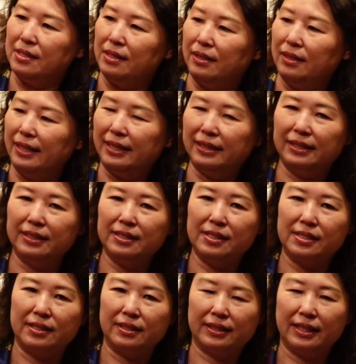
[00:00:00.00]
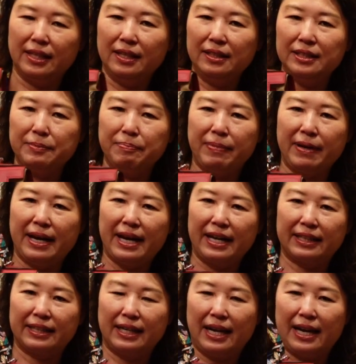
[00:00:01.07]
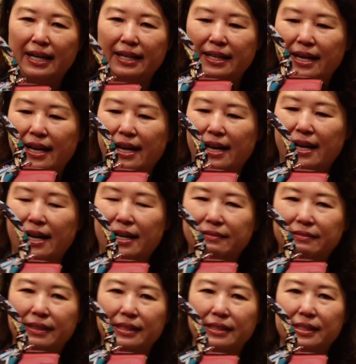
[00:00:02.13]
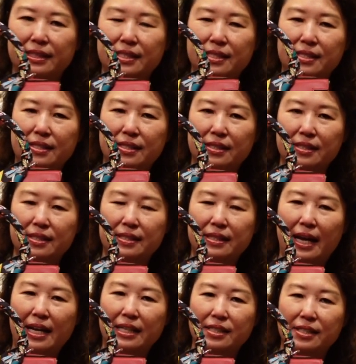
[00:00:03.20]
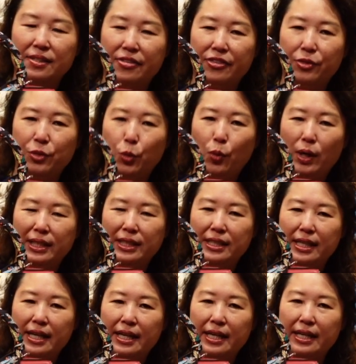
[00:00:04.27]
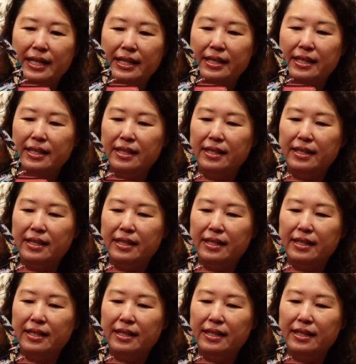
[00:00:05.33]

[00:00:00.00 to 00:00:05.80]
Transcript: latest, the Kelly bag I have, and this is in size 28